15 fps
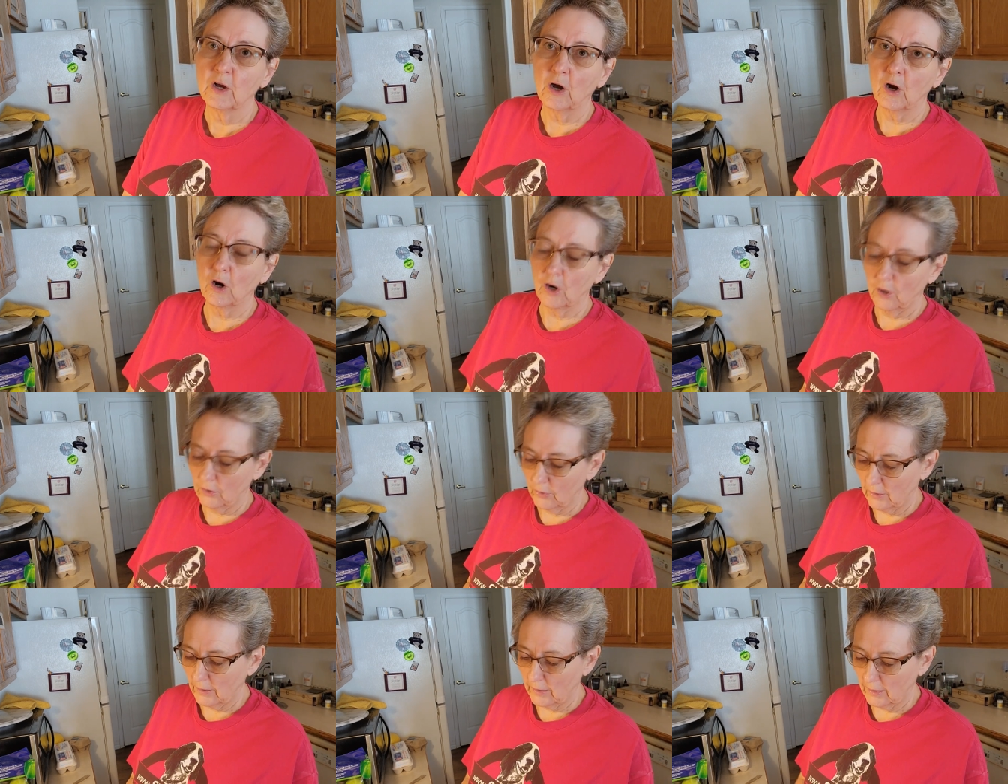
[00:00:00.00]

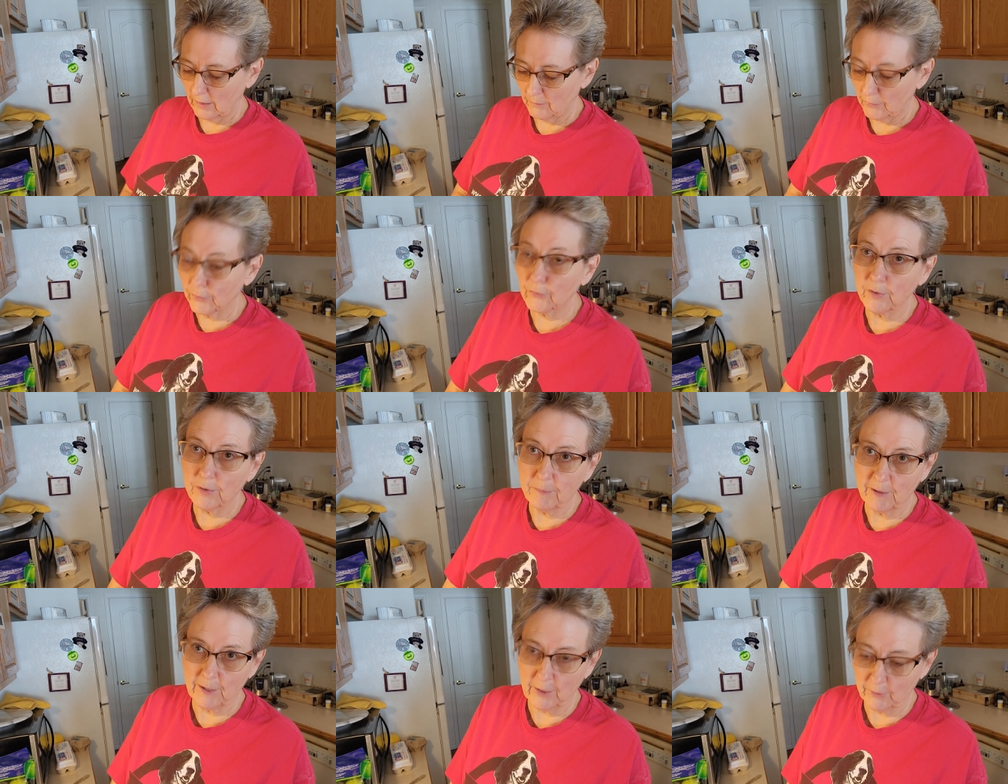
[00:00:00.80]
are uh, um, three
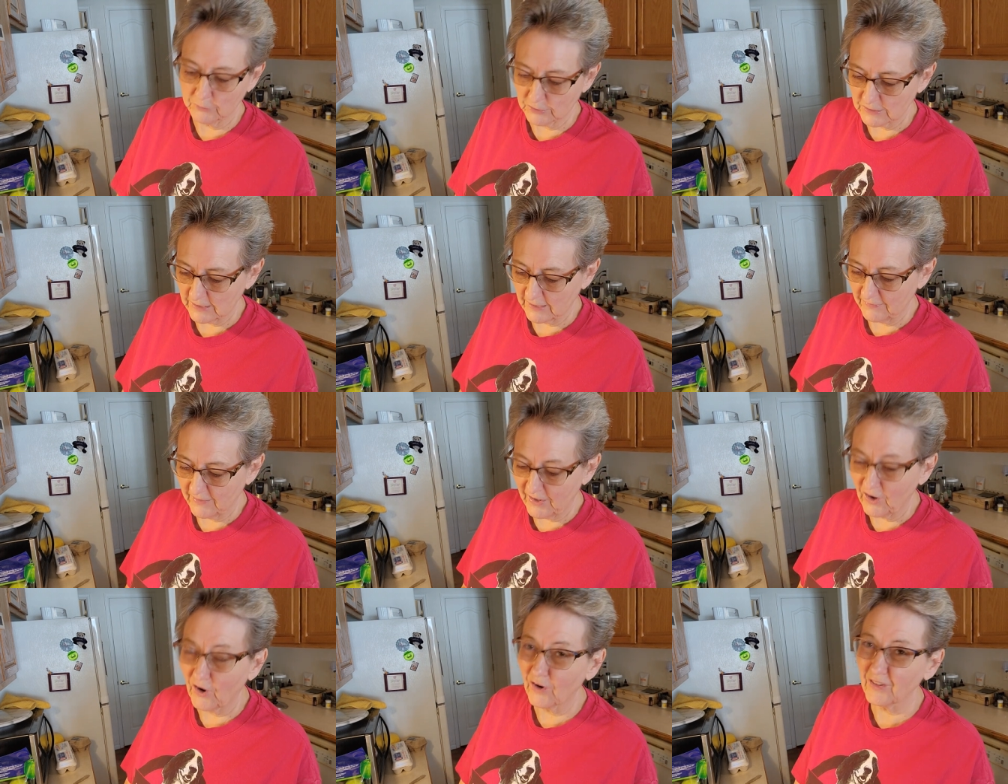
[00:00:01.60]
pounds and
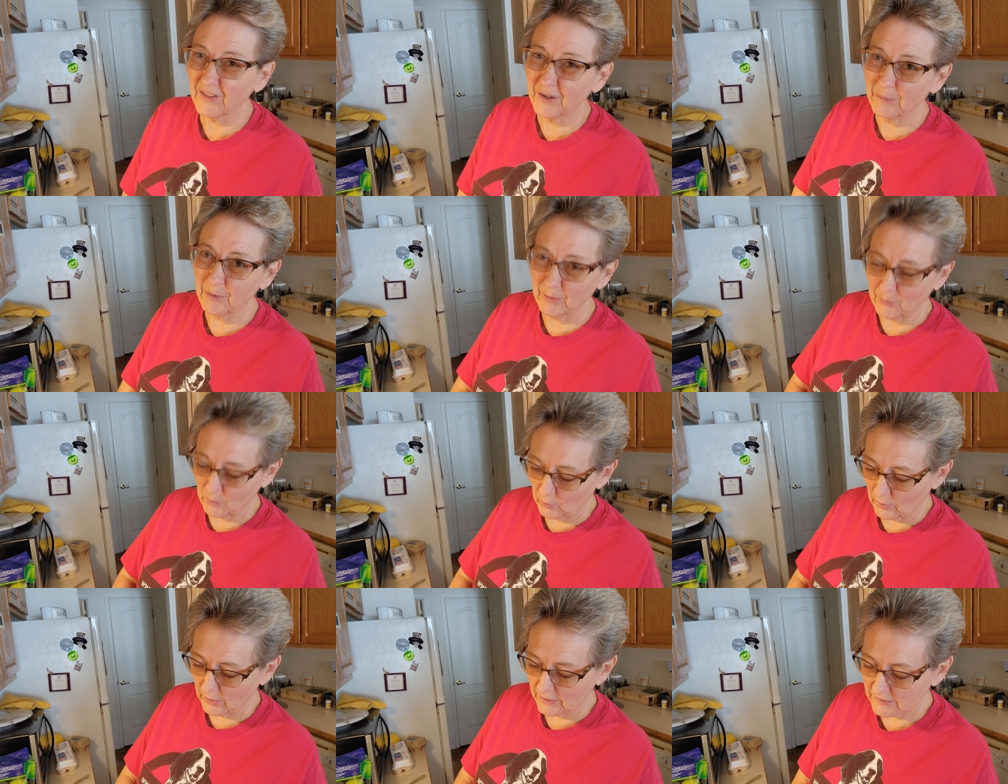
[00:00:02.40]
they are a little bit
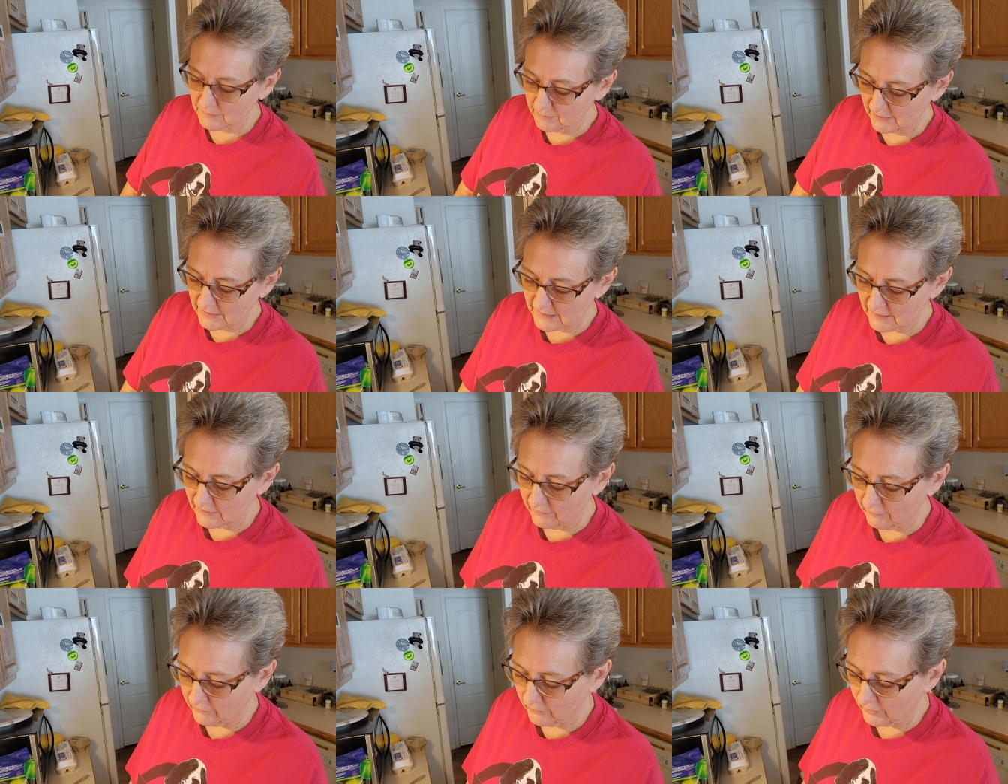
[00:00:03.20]
more
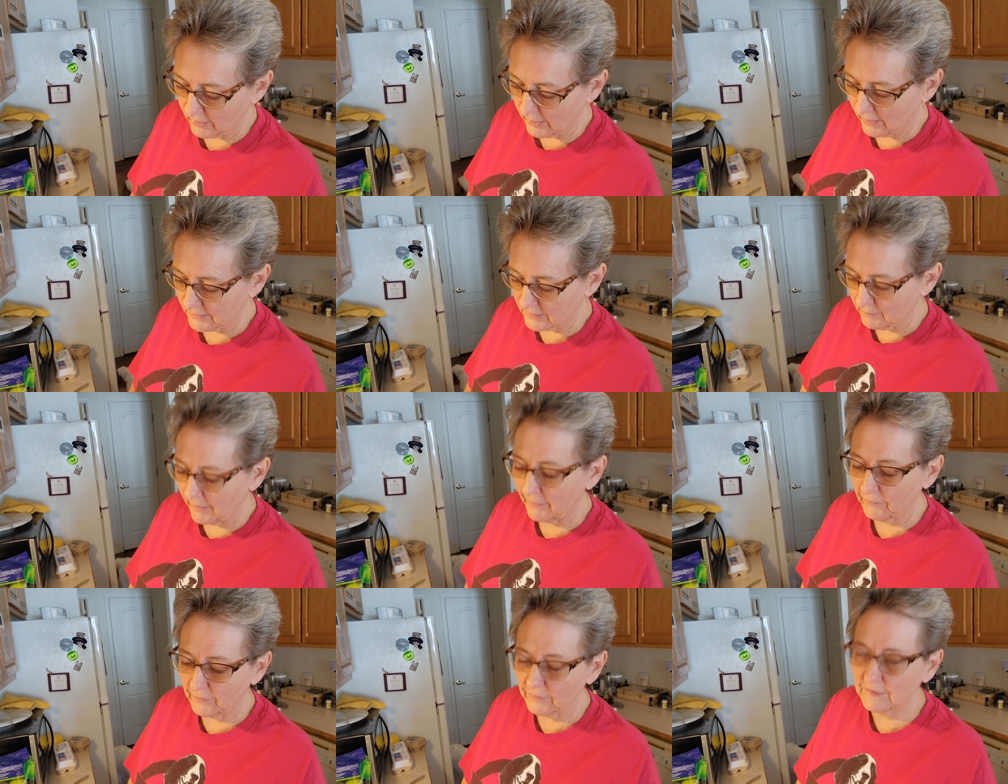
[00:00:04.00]
expensive. Uh, it's
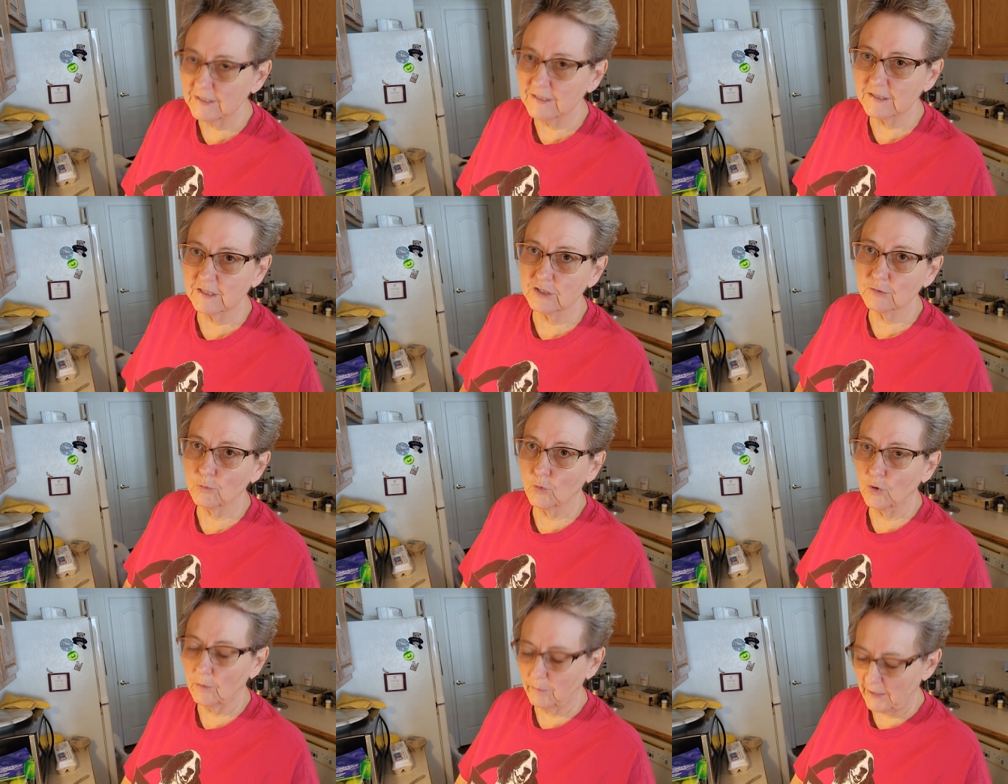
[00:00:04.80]
about 50 cents
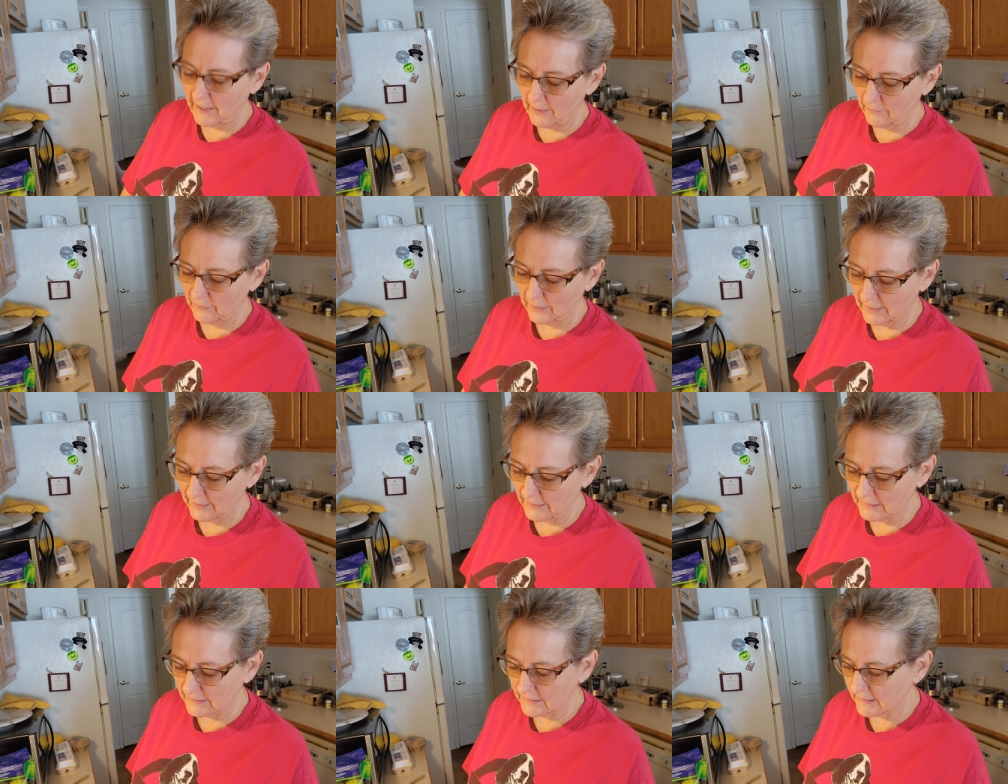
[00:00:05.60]
more a pound than it
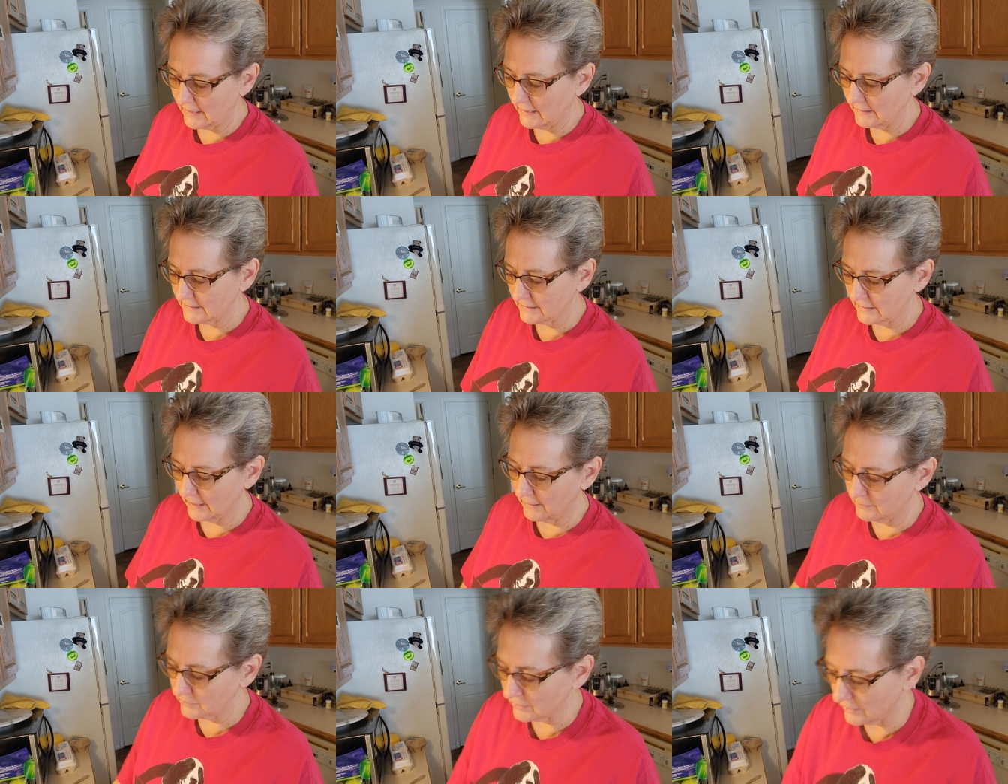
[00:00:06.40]
is at
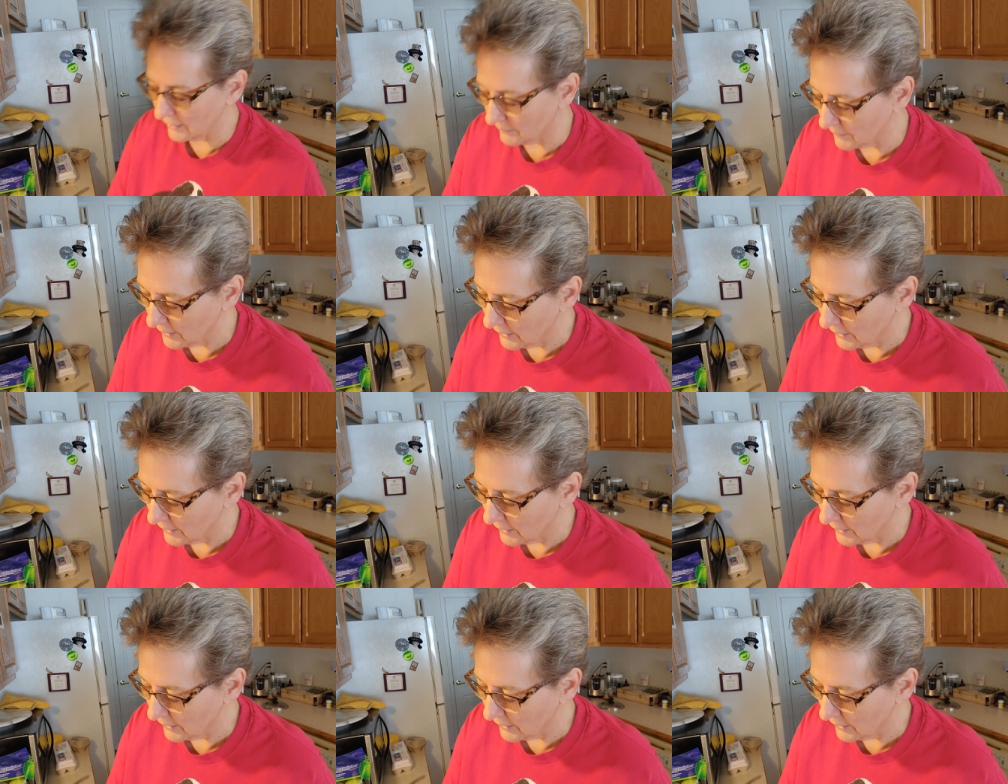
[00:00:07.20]
Sam's Club.